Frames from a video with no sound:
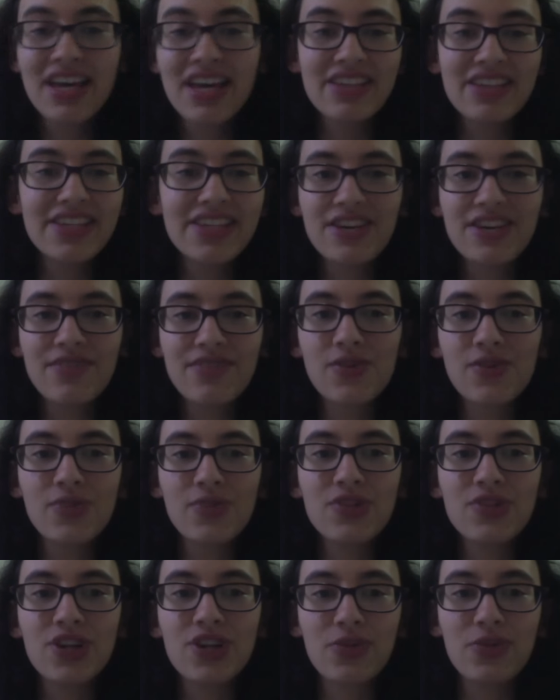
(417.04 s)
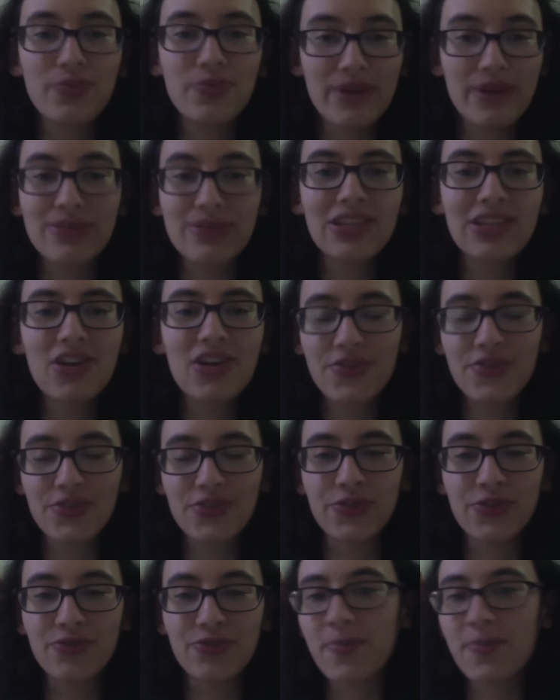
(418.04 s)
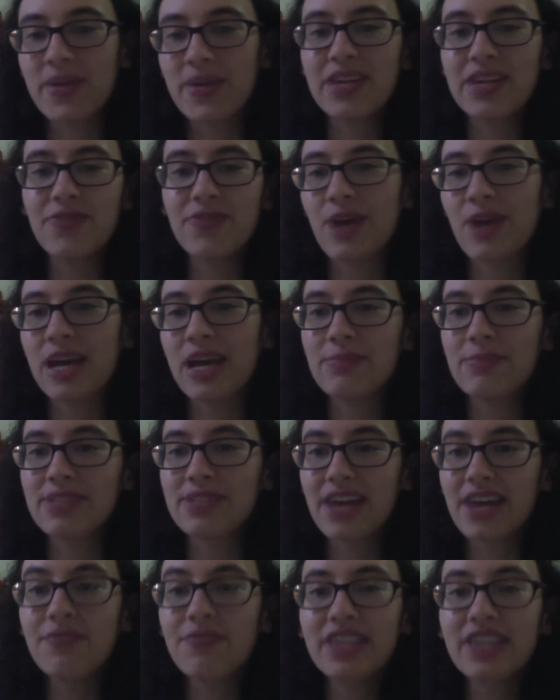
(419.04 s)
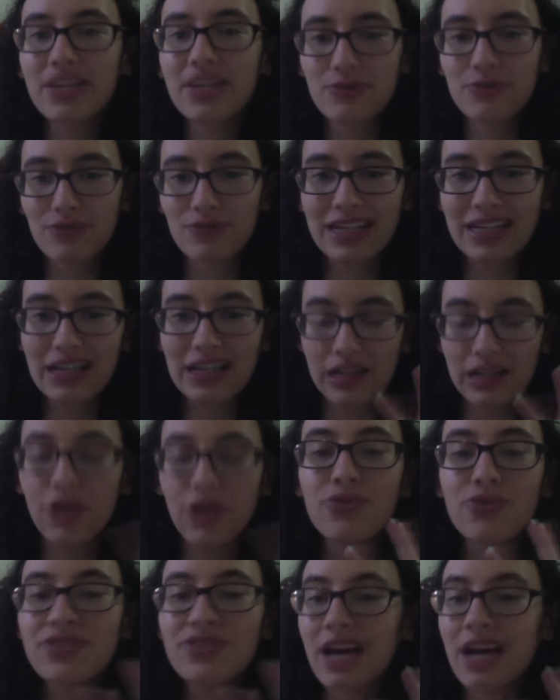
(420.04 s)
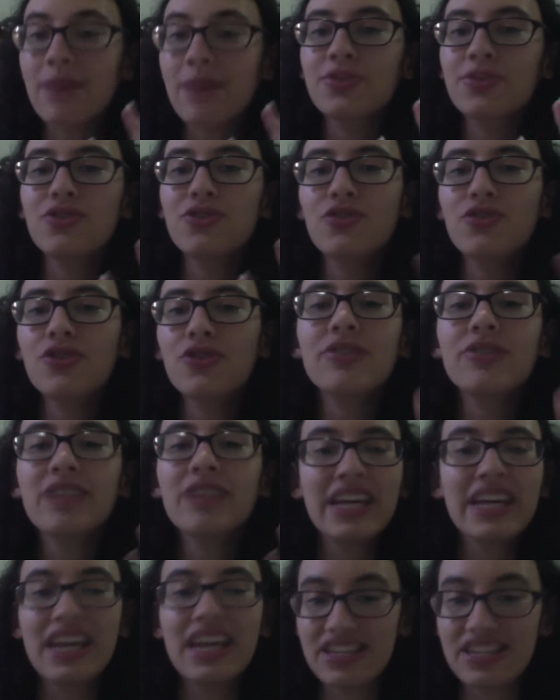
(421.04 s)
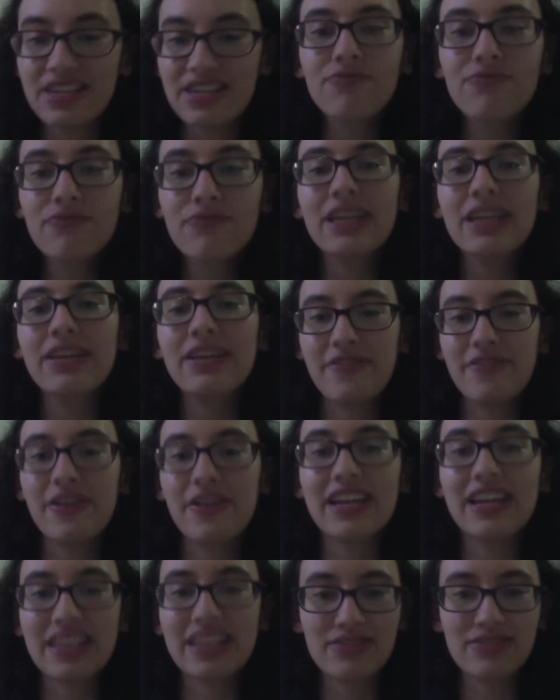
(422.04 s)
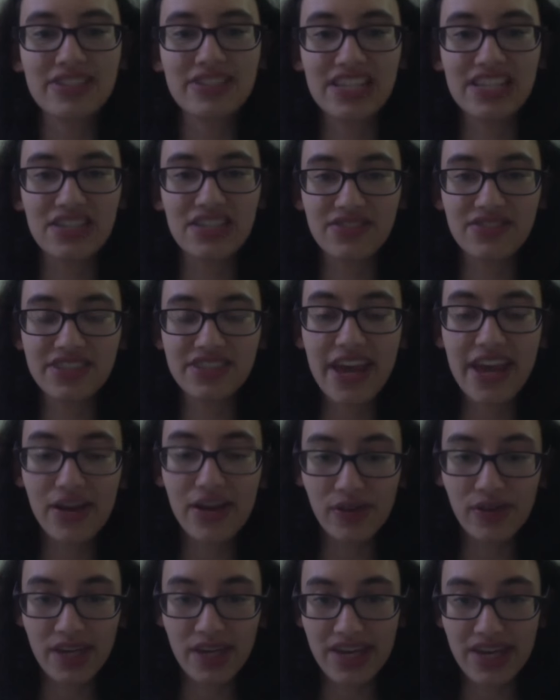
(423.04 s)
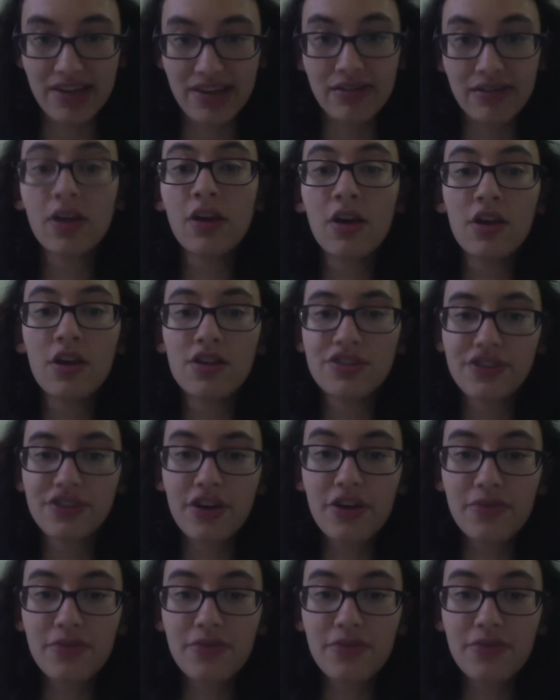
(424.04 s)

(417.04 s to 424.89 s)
Second of all, you know, there was a lot of sort of repeated frames and everything was really close up, so it didn't really feel like there was a sense of scale here. So,